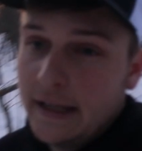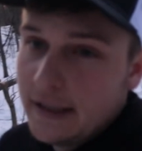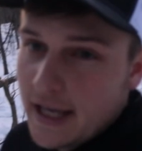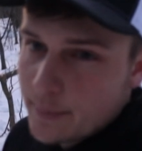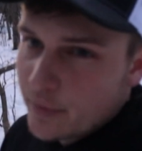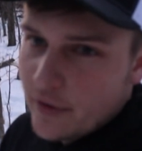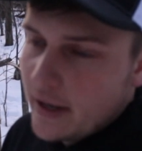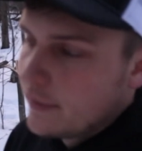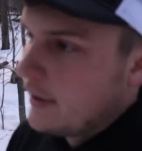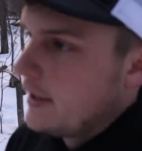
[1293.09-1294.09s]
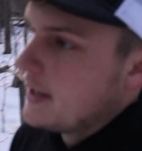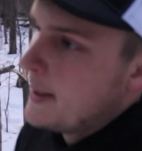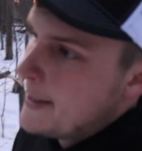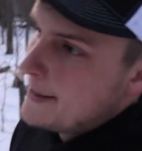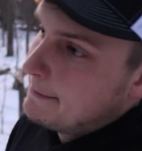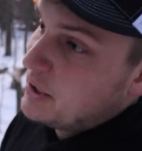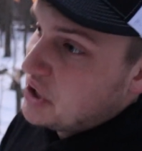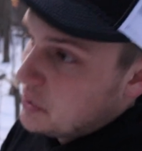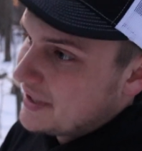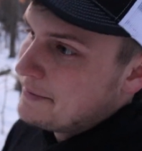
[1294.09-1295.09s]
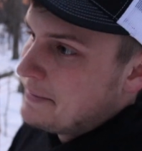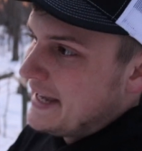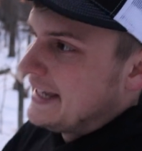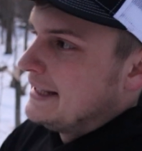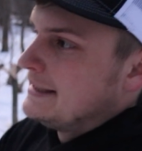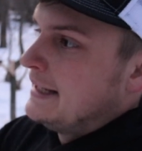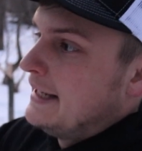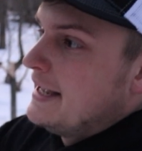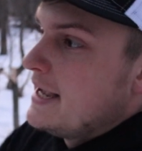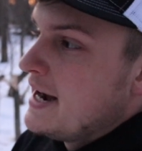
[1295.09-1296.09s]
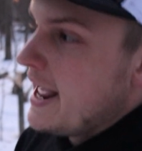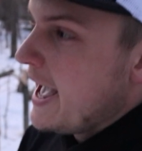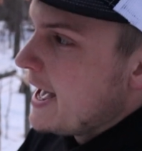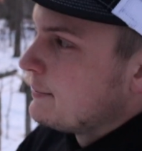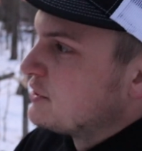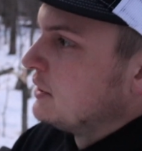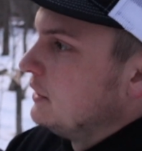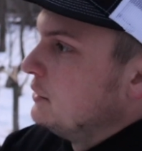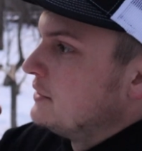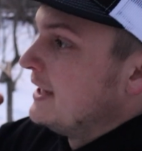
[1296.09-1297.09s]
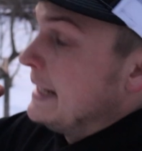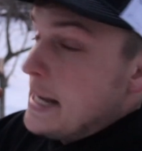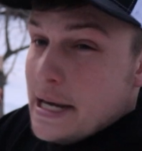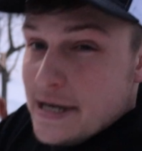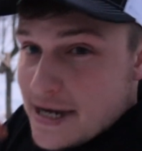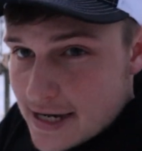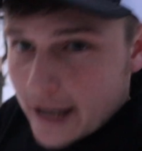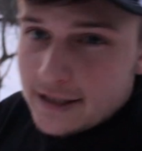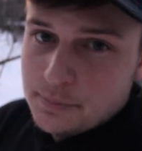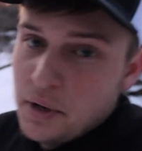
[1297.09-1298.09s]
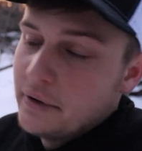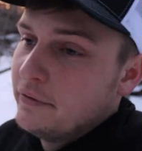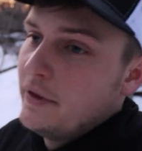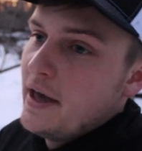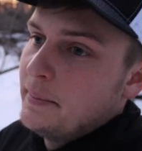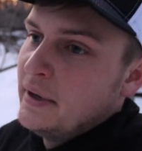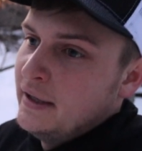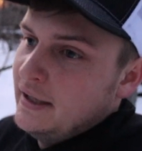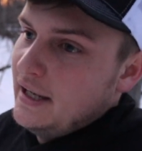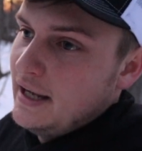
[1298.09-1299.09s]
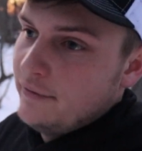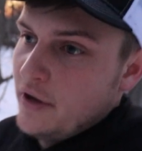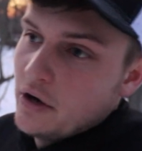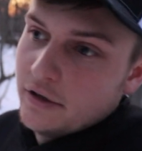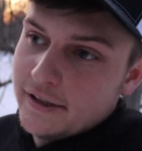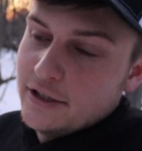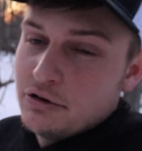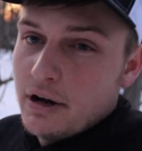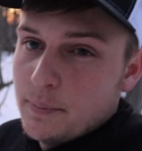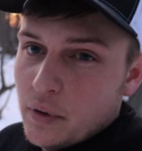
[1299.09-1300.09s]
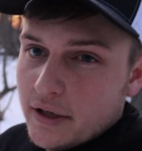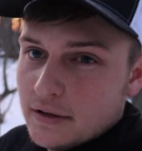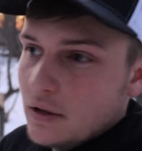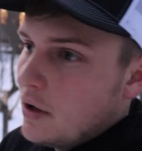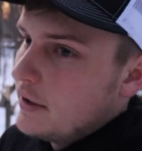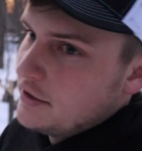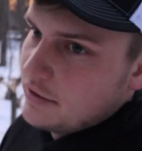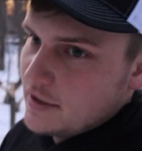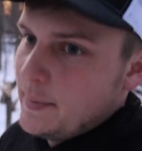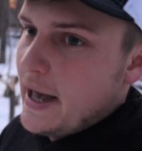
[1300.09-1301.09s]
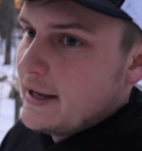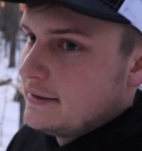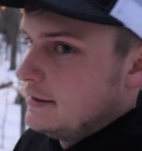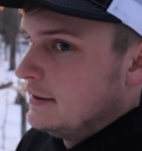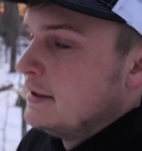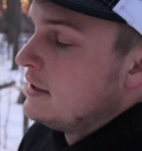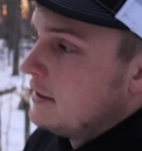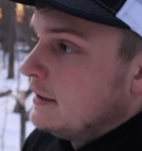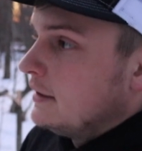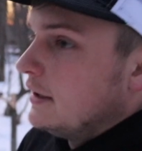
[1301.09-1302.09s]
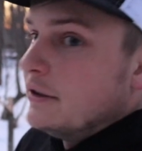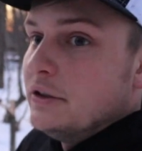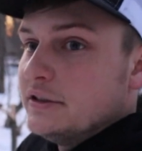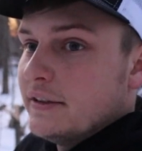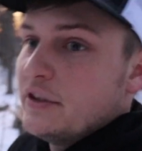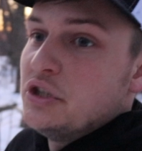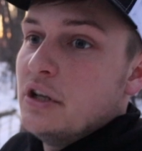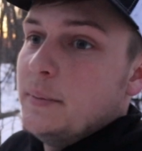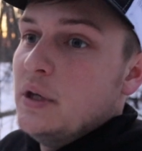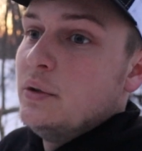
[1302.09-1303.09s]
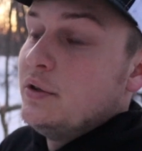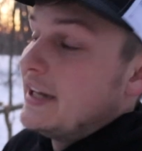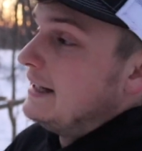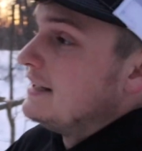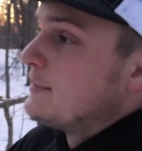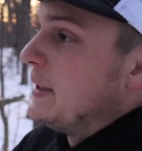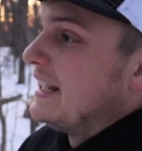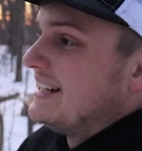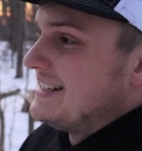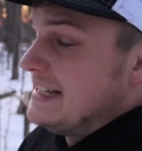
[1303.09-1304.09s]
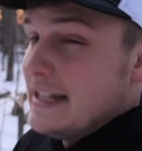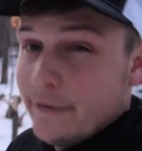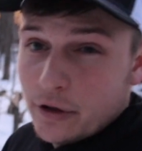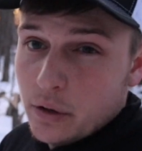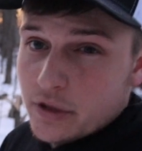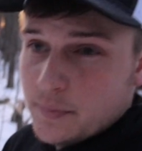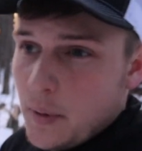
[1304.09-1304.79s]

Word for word: and you can't prevent everything, but you can make it an absolute nightmare for them if they are gonna try to break the law and trespass and, you know, do stuff they shouldn't be doing. You can at least make it as difficult as